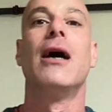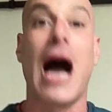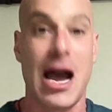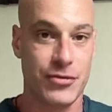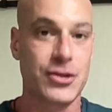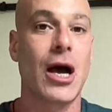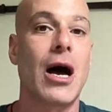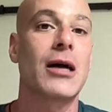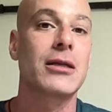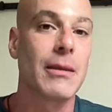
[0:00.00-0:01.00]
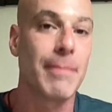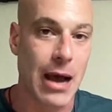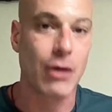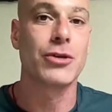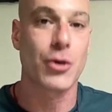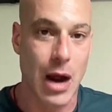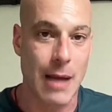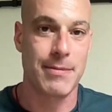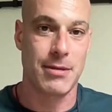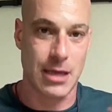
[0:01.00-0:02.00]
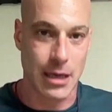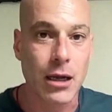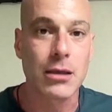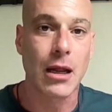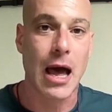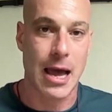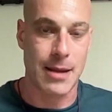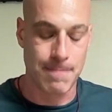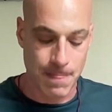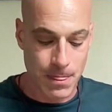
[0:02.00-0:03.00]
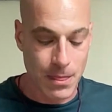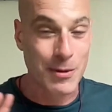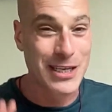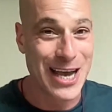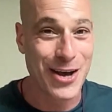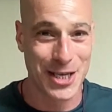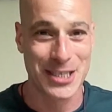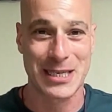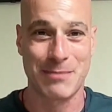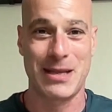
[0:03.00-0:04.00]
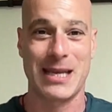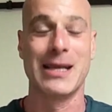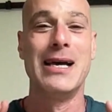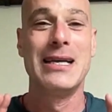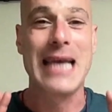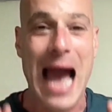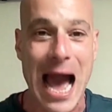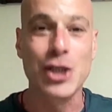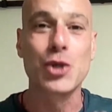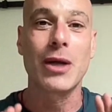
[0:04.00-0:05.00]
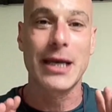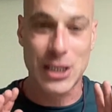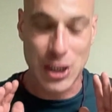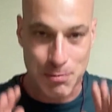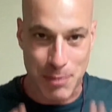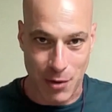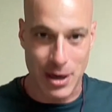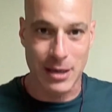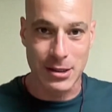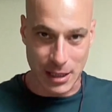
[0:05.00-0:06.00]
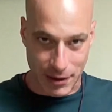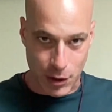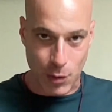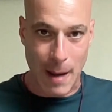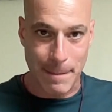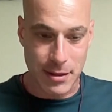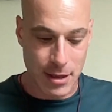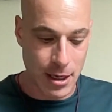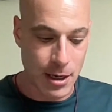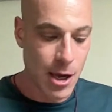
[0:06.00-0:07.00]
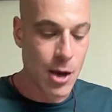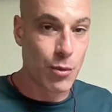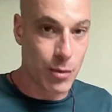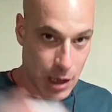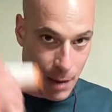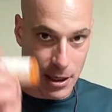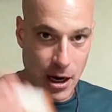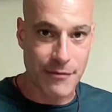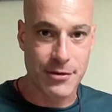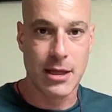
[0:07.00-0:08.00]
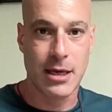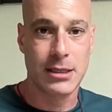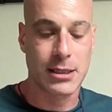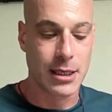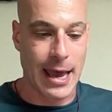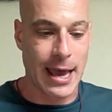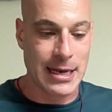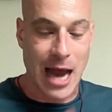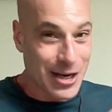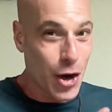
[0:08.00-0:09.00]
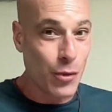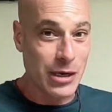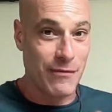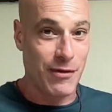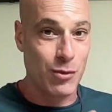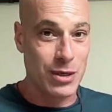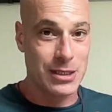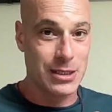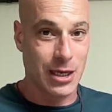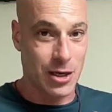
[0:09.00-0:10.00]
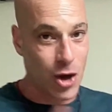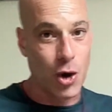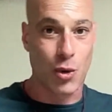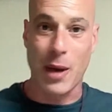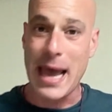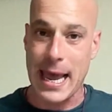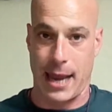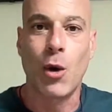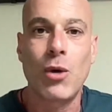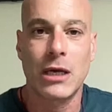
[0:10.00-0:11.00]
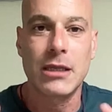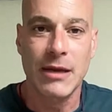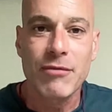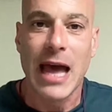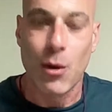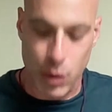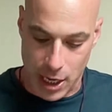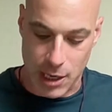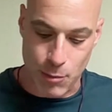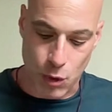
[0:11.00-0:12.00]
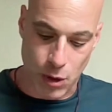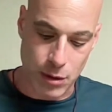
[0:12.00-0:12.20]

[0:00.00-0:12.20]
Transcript: I've talked about neuropathy a lot. Let me tell you something. The actual experience of neuropathy coming off of this and not knowing if it was going to go away. I don't want to live that way anymore.